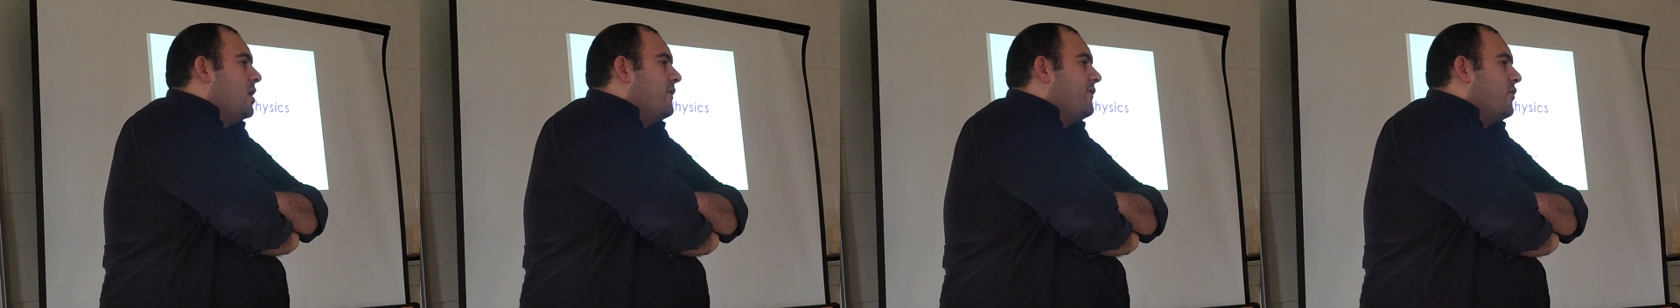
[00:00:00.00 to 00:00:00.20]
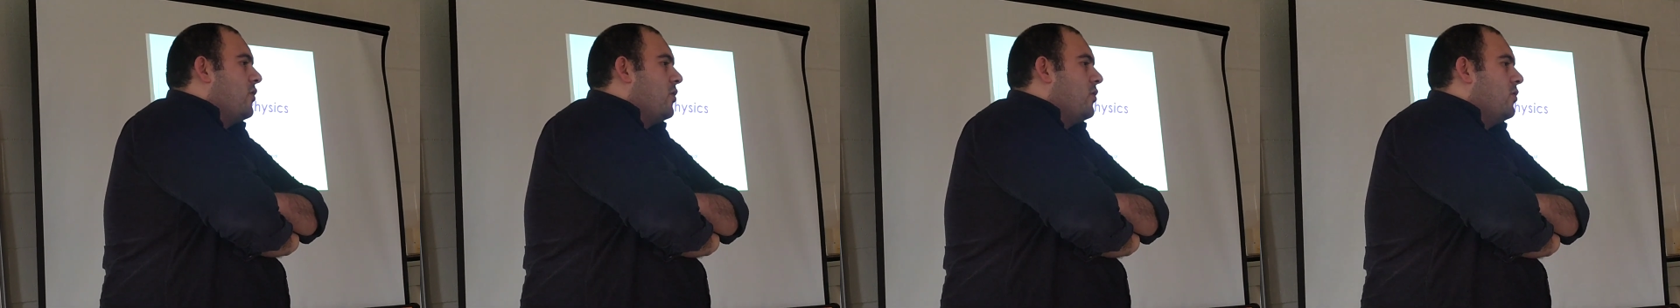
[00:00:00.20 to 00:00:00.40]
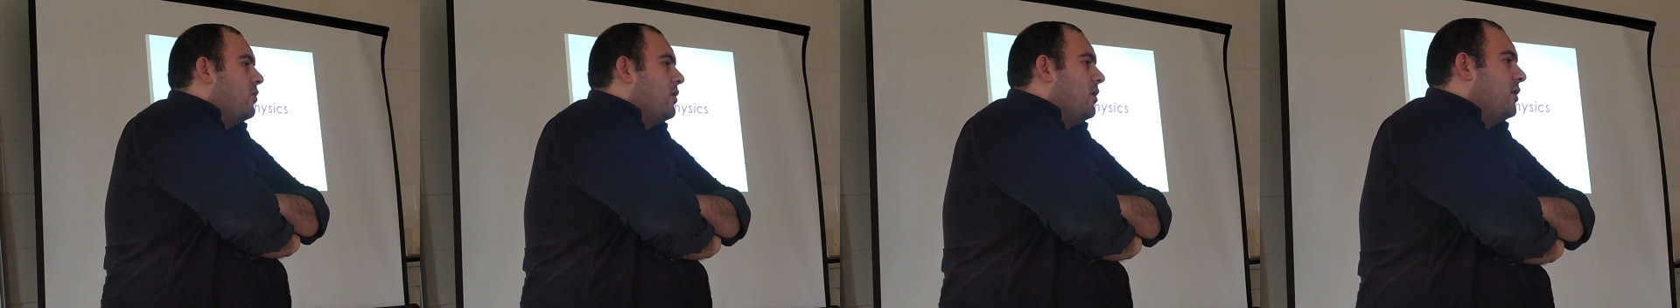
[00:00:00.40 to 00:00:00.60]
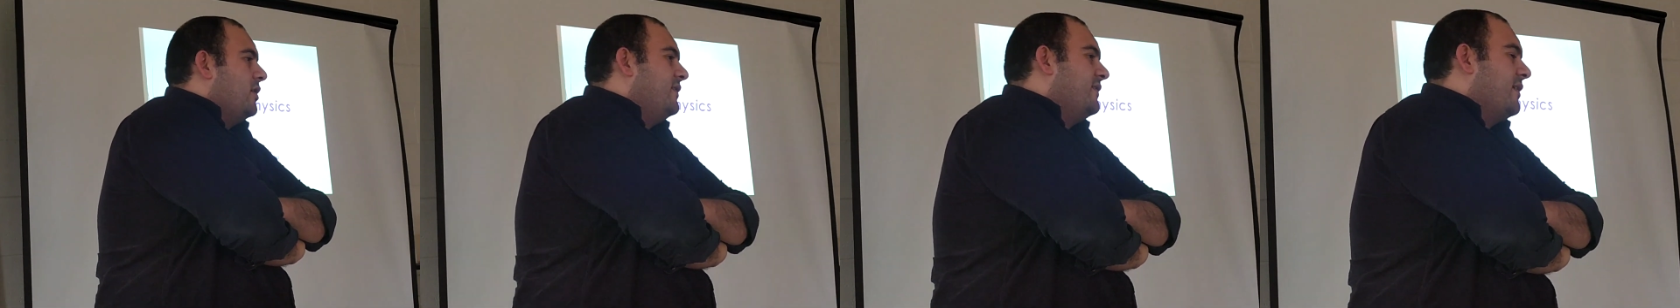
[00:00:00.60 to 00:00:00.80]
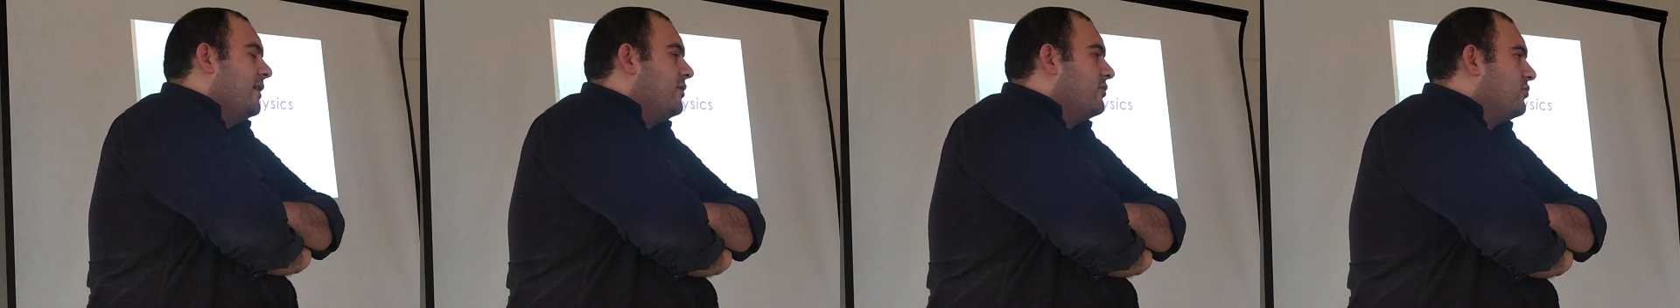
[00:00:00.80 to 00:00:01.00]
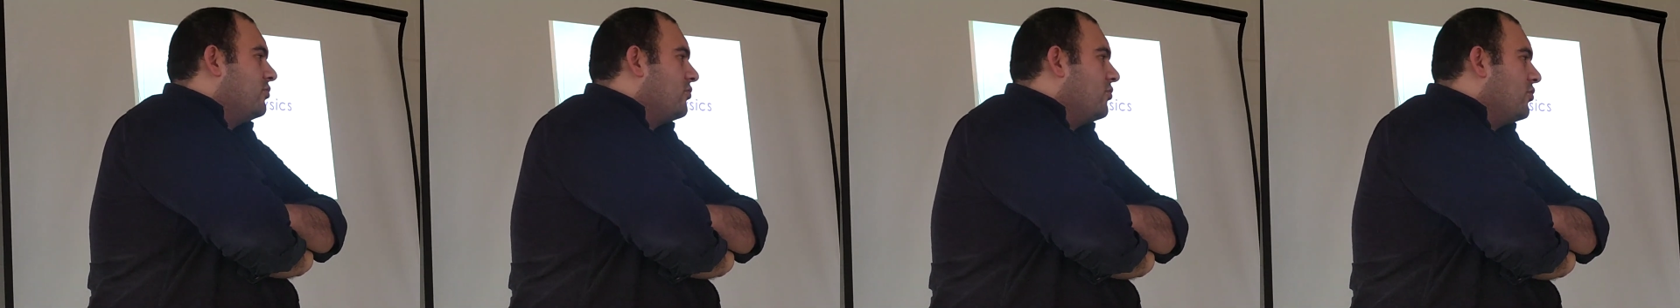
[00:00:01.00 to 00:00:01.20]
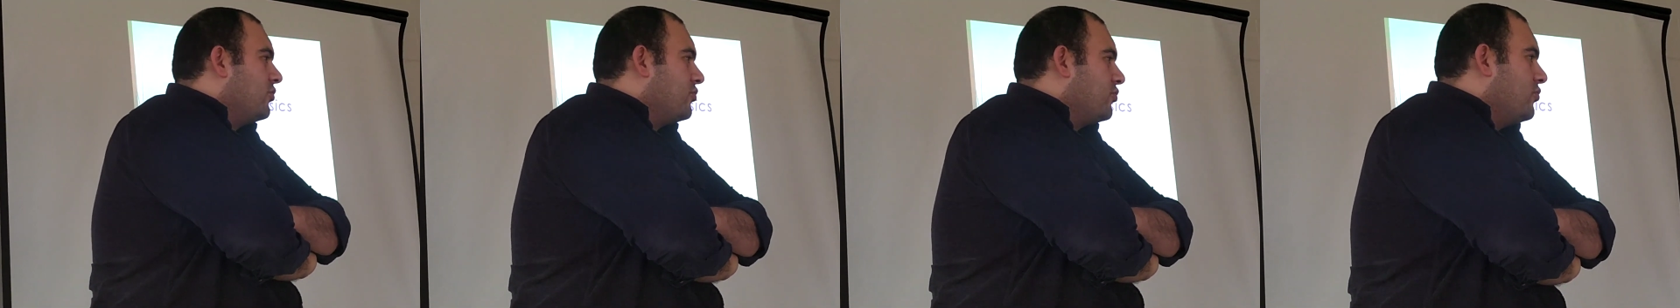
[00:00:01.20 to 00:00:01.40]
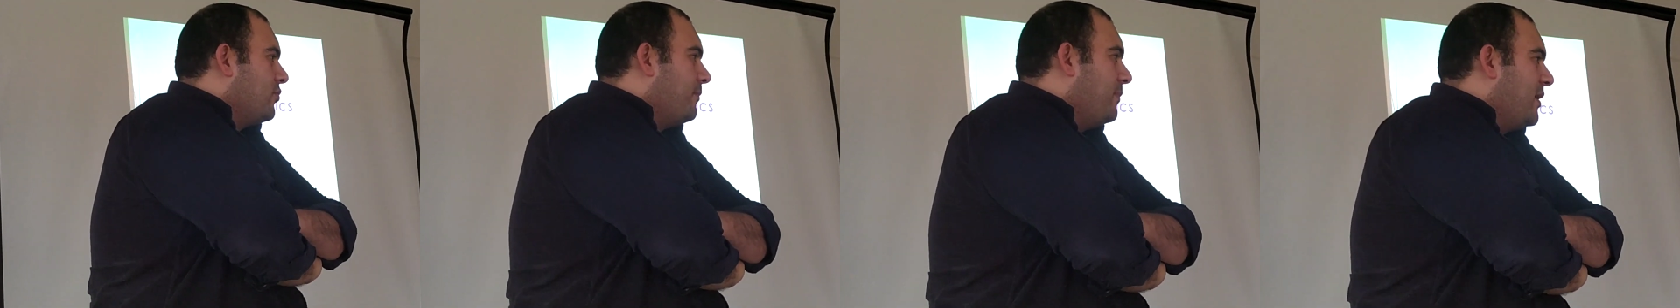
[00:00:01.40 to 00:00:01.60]
If you intend to go
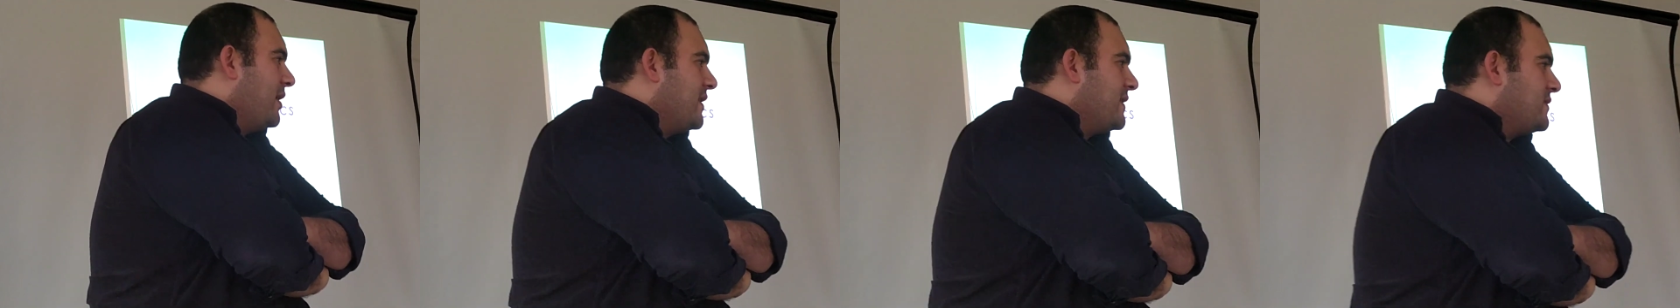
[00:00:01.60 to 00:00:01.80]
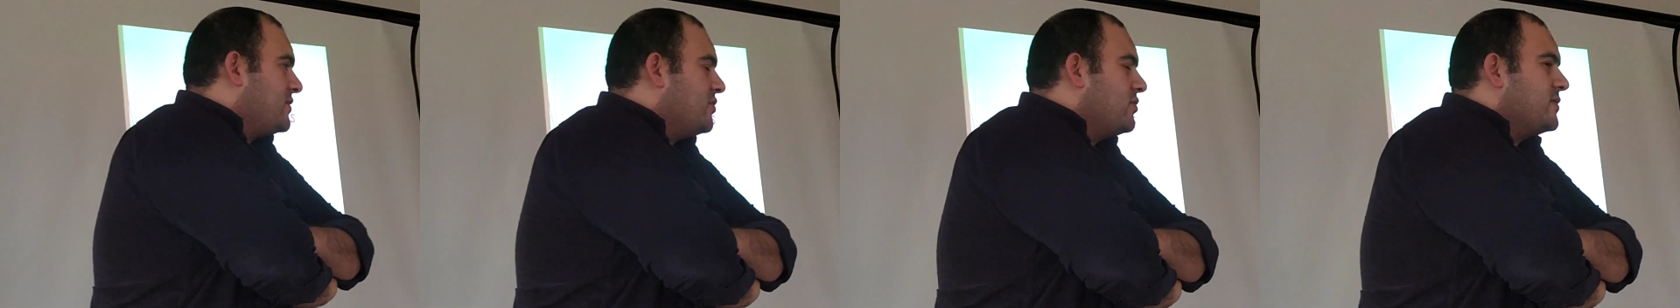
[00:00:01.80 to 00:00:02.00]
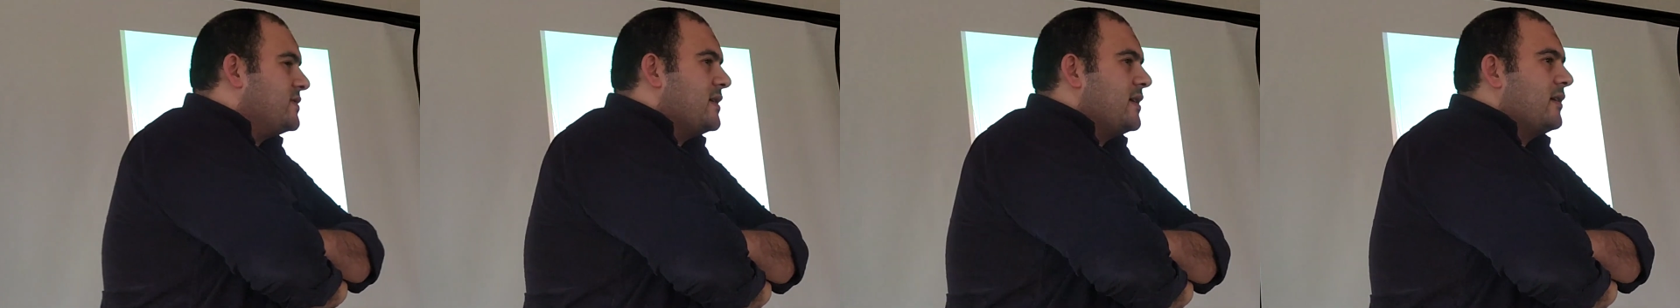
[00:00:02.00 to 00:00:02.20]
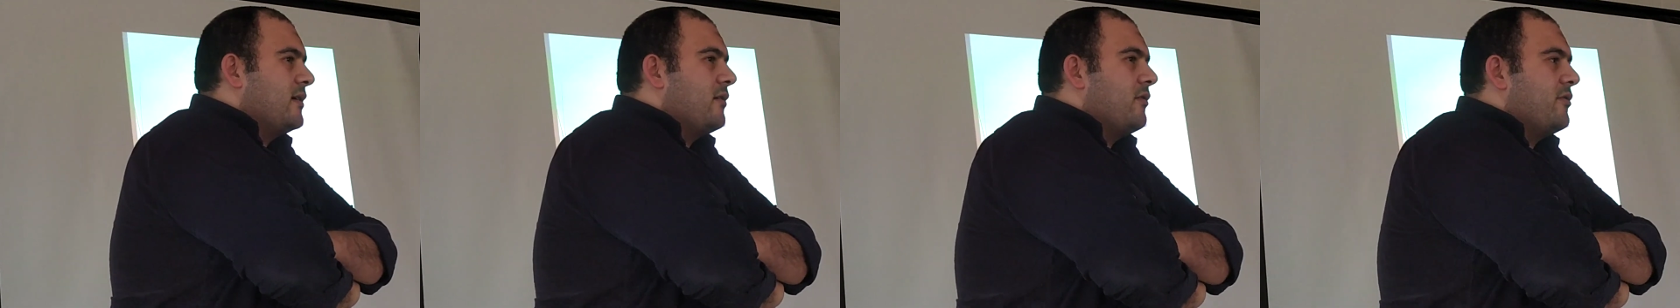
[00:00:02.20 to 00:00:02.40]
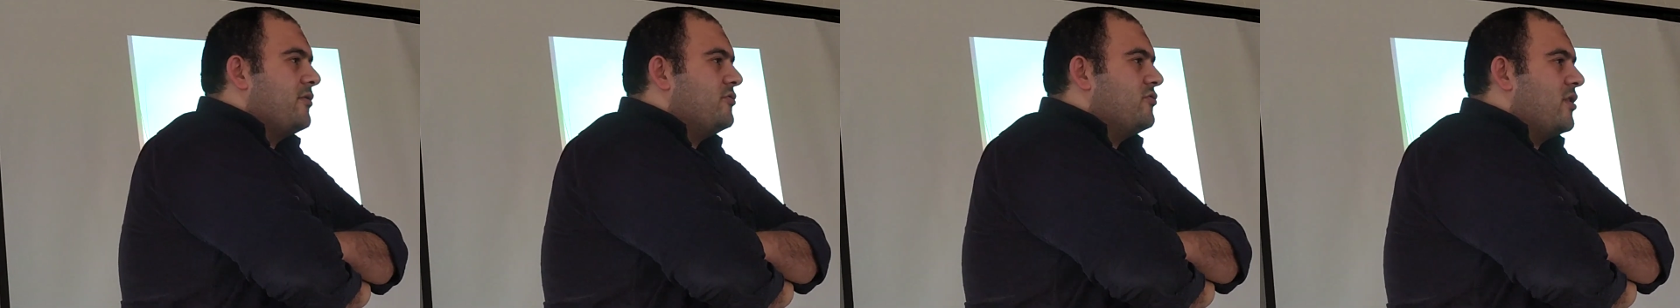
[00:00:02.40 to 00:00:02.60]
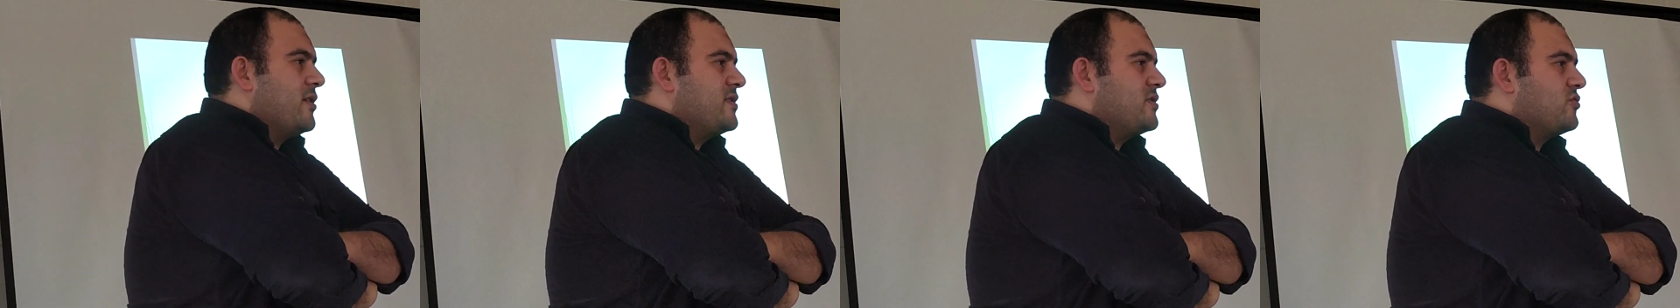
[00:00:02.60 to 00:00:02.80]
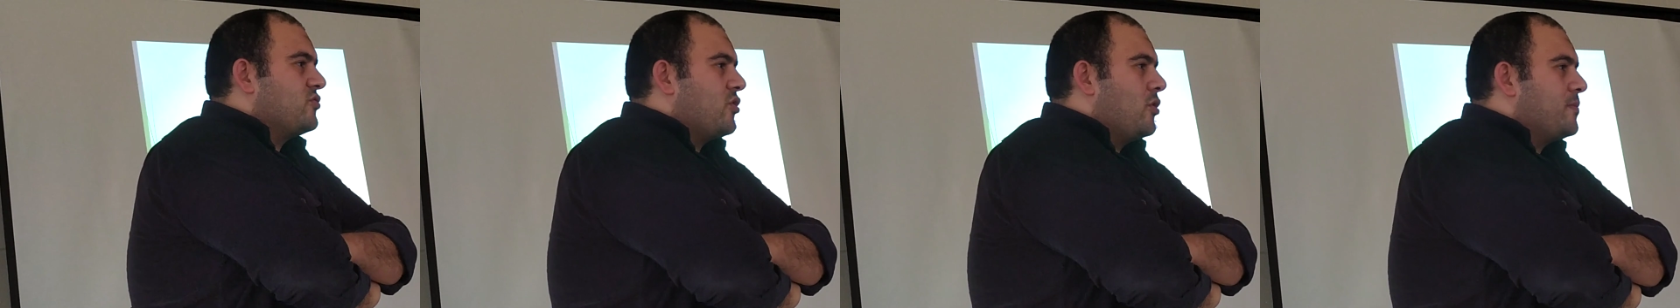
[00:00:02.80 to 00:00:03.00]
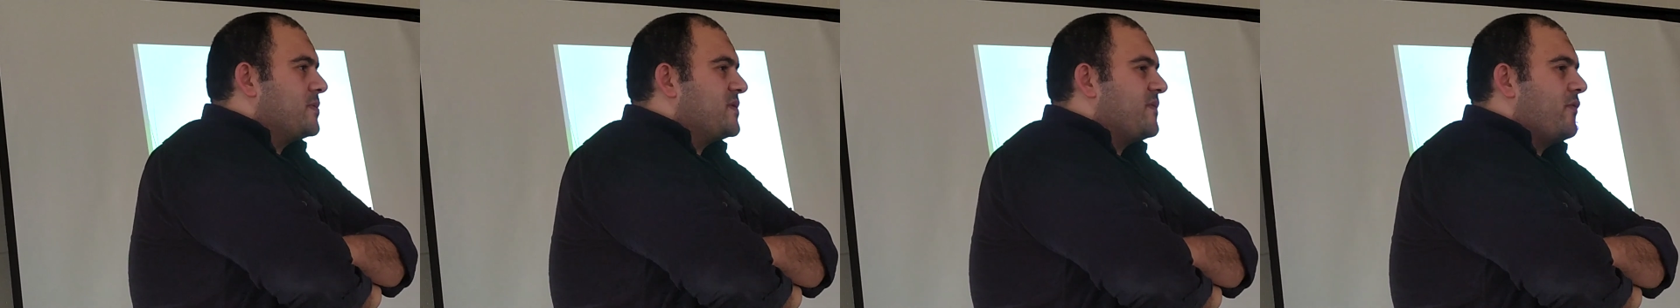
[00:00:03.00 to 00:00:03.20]
to a place using the
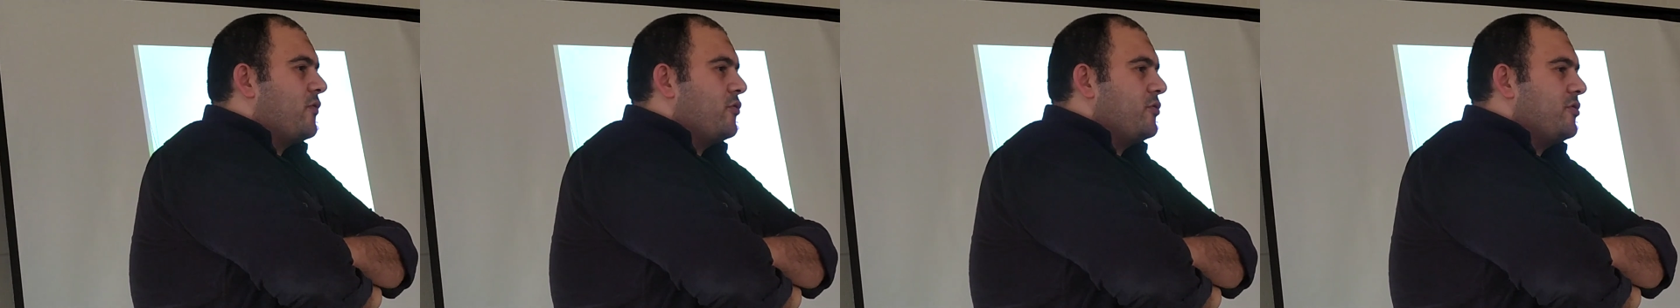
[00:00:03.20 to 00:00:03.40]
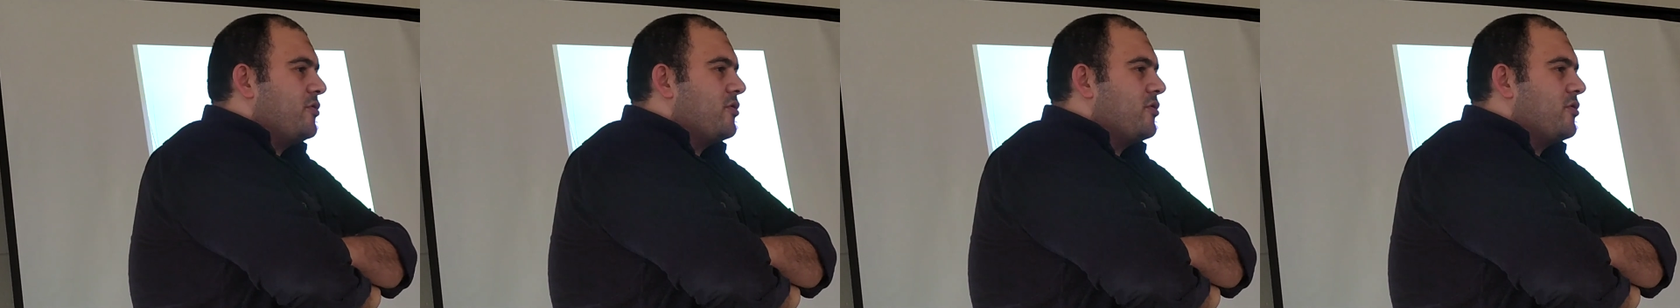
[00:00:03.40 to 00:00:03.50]
radioisotopes for